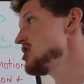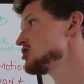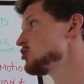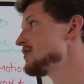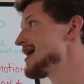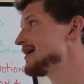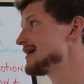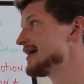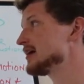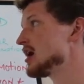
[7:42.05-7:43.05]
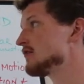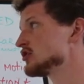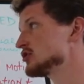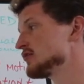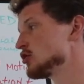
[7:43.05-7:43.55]
So that kind of
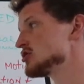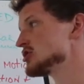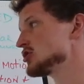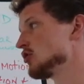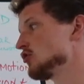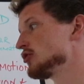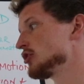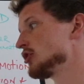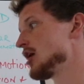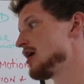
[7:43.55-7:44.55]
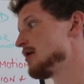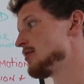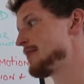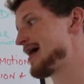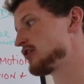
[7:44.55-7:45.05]
covers frozen shoulder,
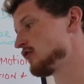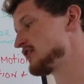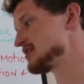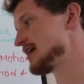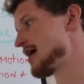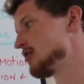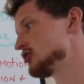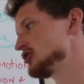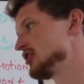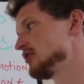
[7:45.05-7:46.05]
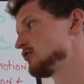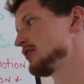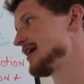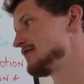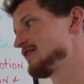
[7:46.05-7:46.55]
the pathophysiology, the
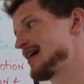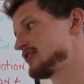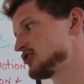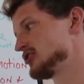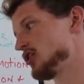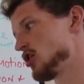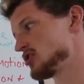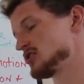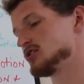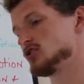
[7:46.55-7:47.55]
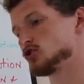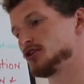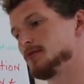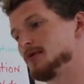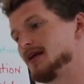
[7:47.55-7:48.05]
related factors and the causes and the
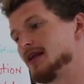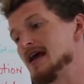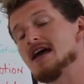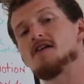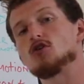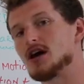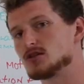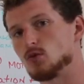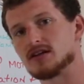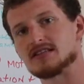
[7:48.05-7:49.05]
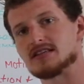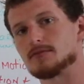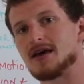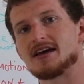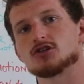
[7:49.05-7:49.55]
treatment. If you guys want to see
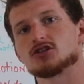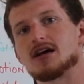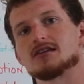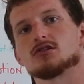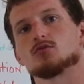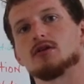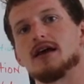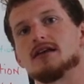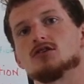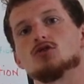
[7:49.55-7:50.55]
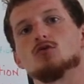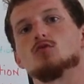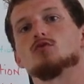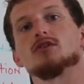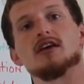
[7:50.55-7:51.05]
some exercises related
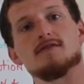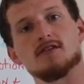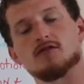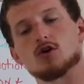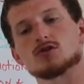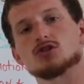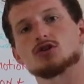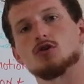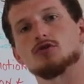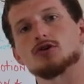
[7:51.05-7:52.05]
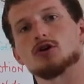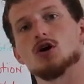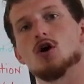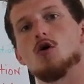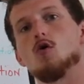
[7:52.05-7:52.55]
to relieving frozen
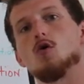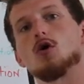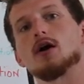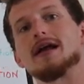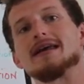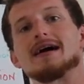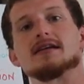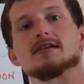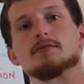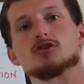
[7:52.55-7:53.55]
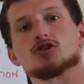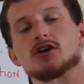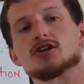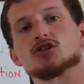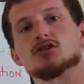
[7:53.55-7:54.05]
shoulder or any kind of
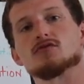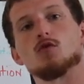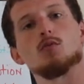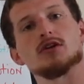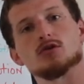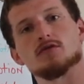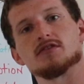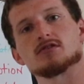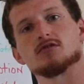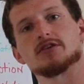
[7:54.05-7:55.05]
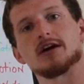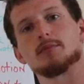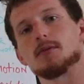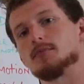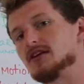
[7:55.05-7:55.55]
demonstrations of what we do in physical
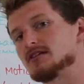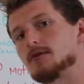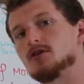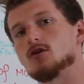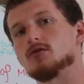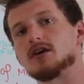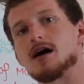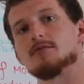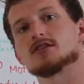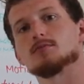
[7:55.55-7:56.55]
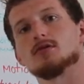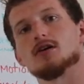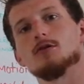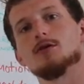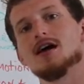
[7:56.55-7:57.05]
therapy, please let me know in the comments
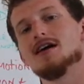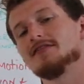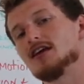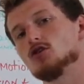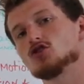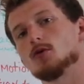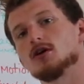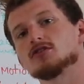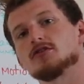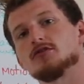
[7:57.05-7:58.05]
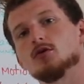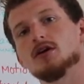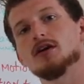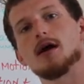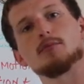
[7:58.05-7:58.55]
below. Thank you so much for
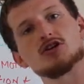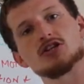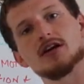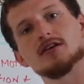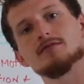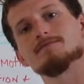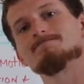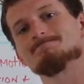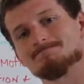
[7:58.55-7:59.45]
viewing. I appreciate it.